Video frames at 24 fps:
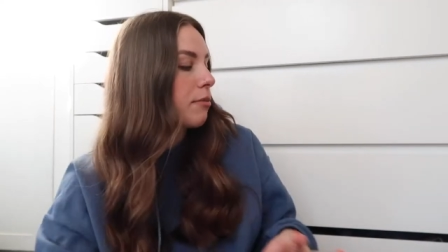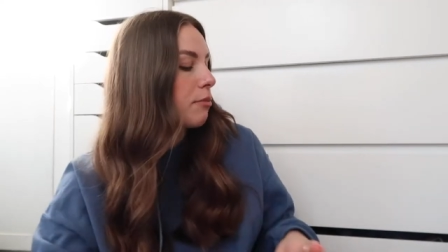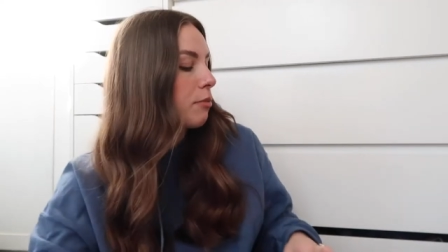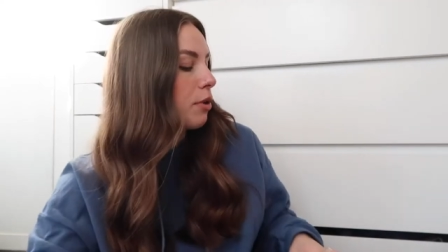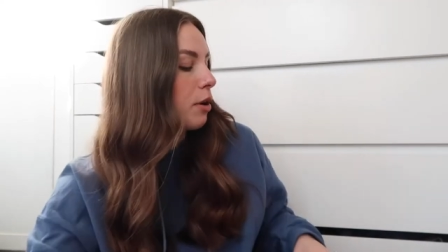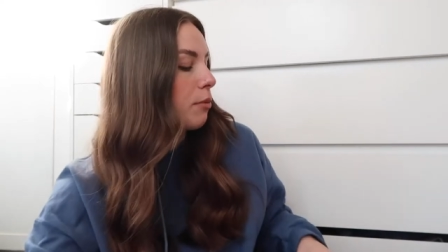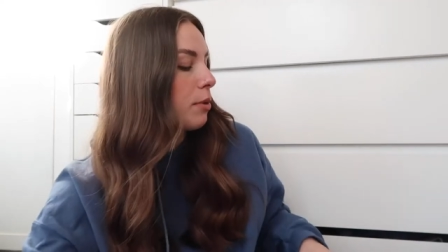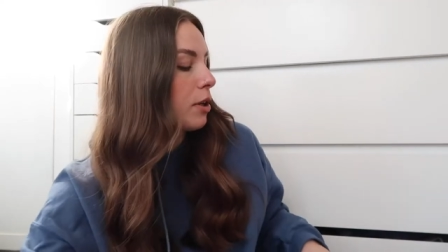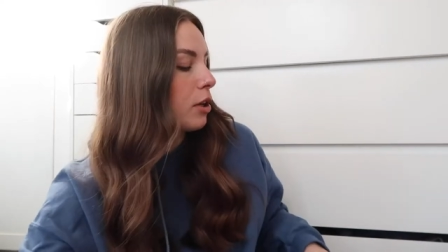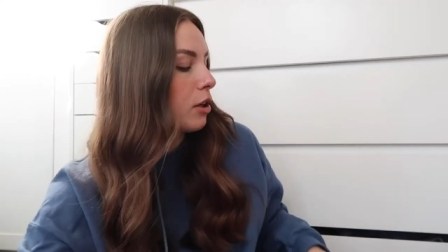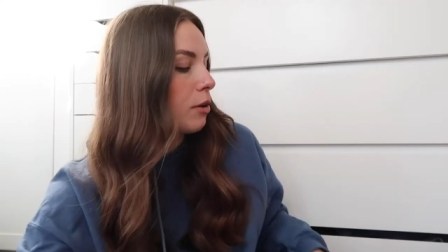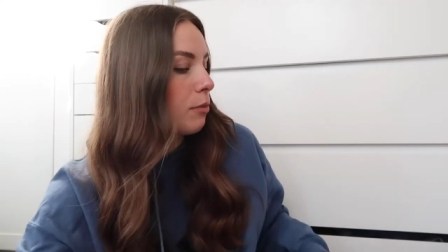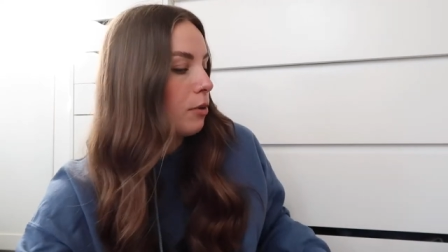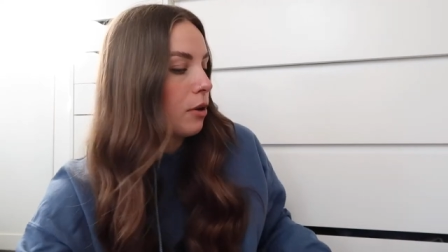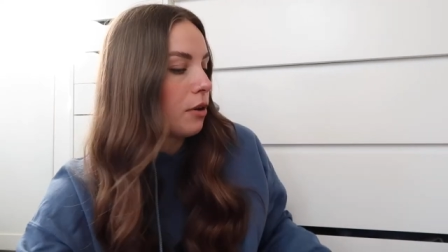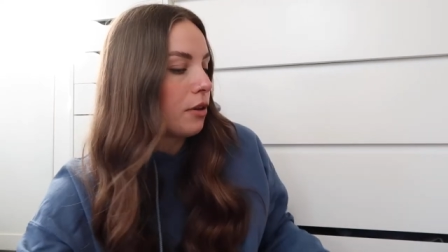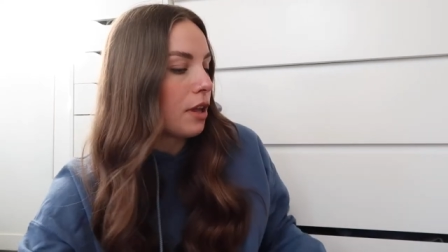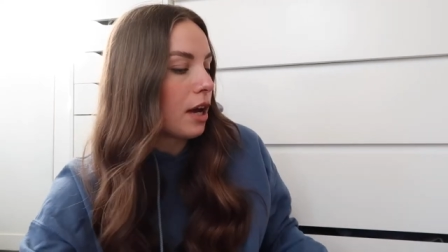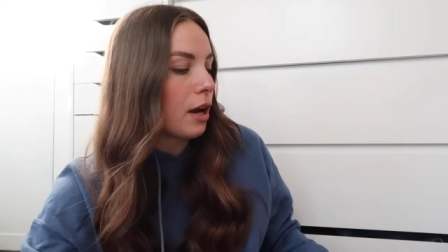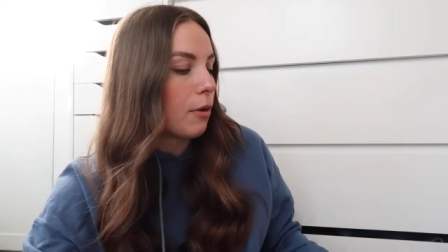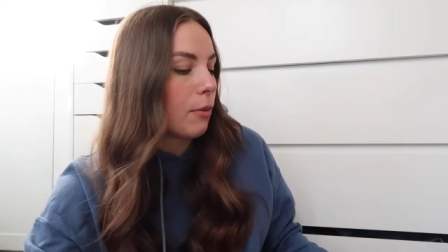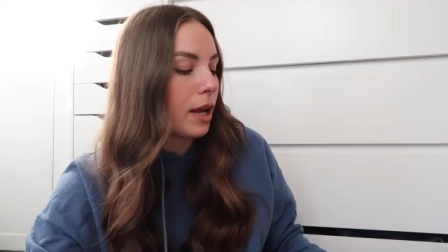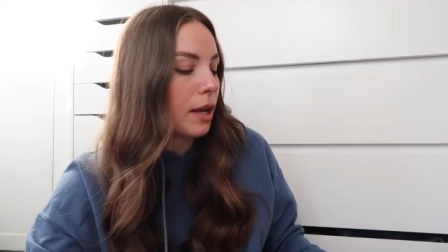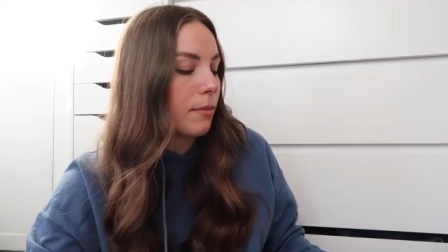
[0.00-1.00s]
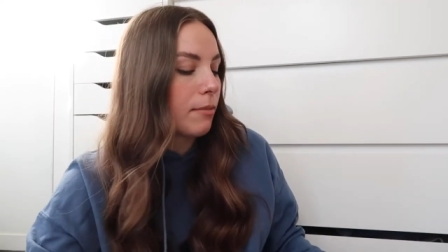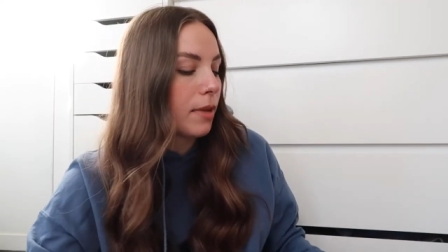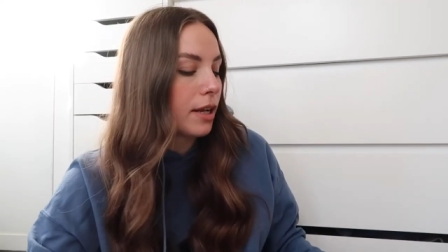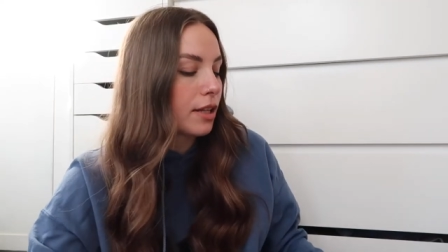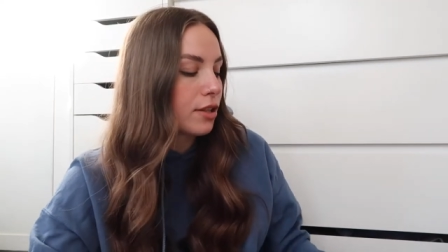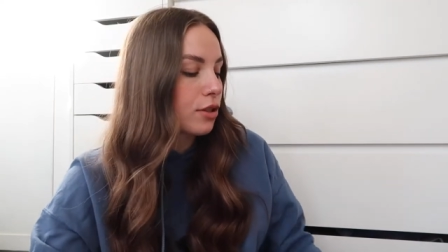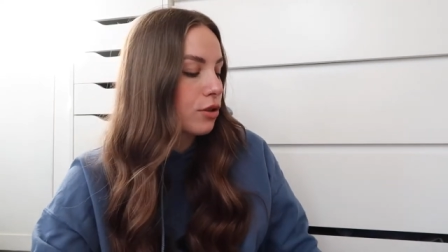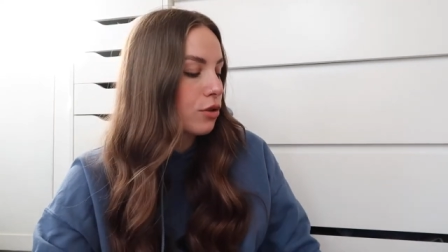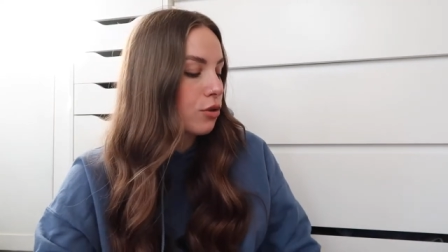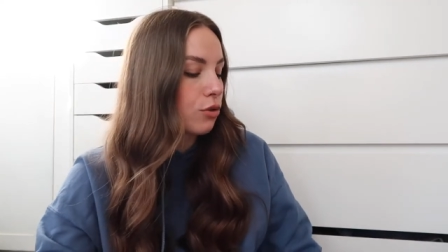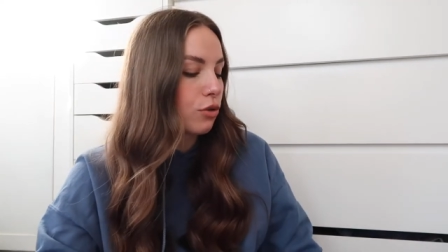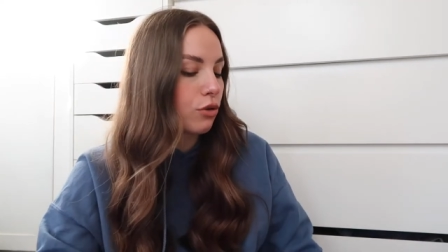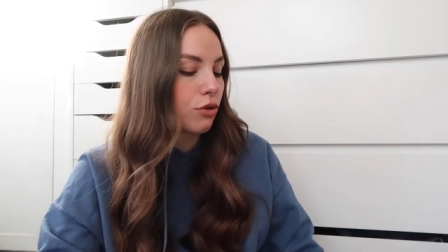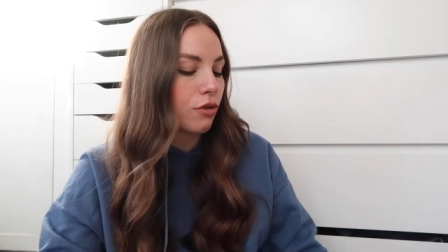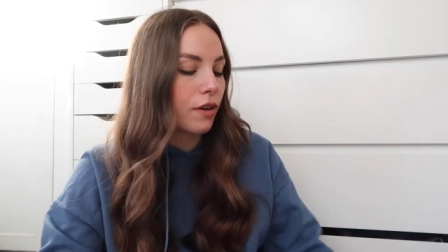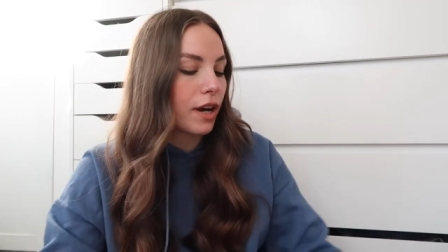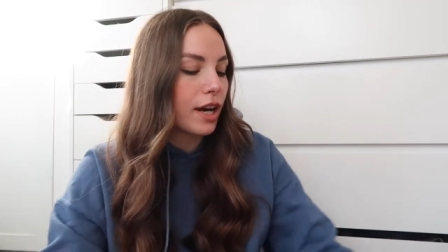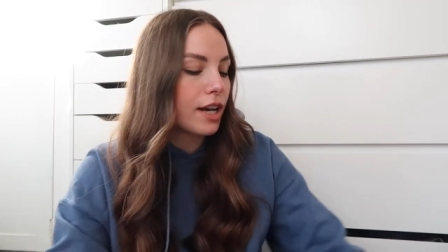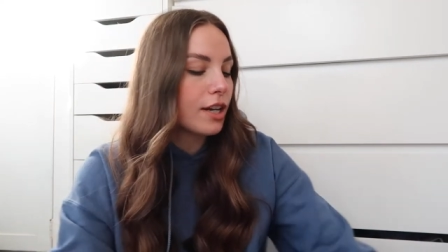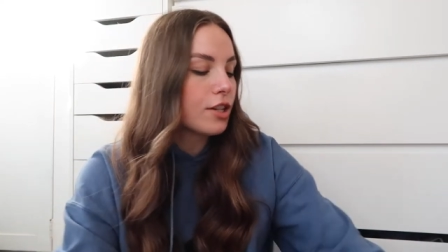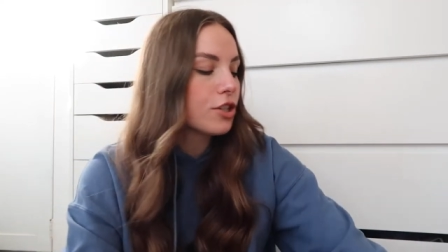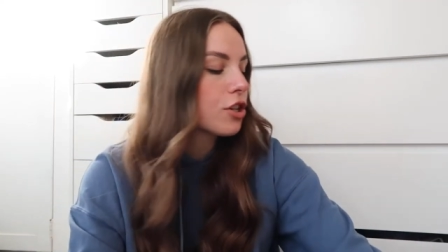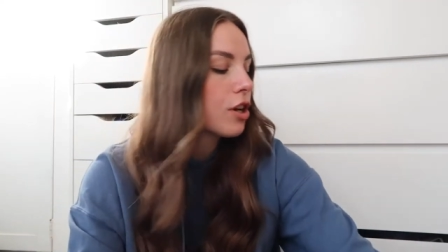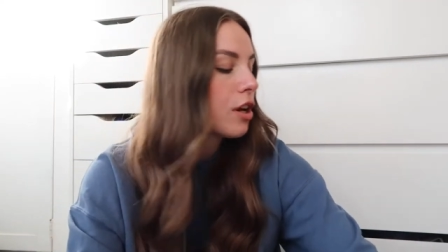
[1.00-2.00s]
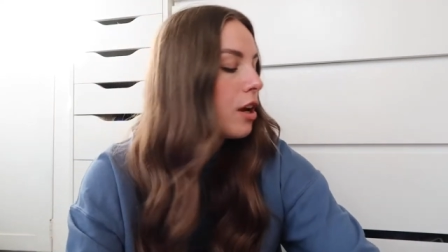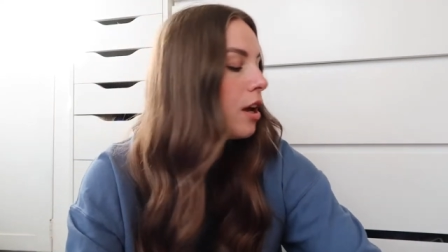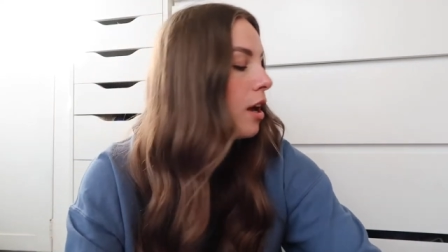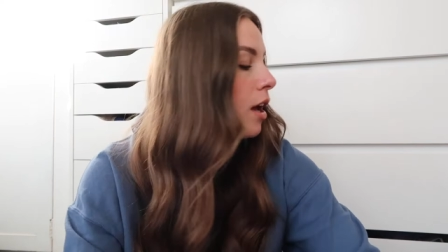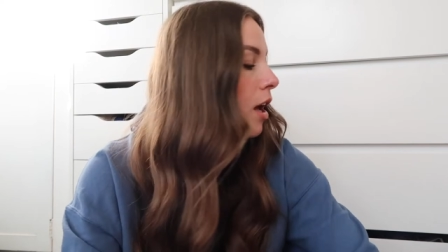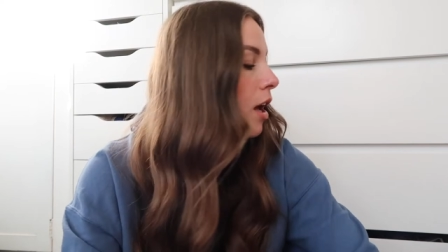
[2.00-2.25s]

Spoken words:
I'm probably gonna put that away in my storage.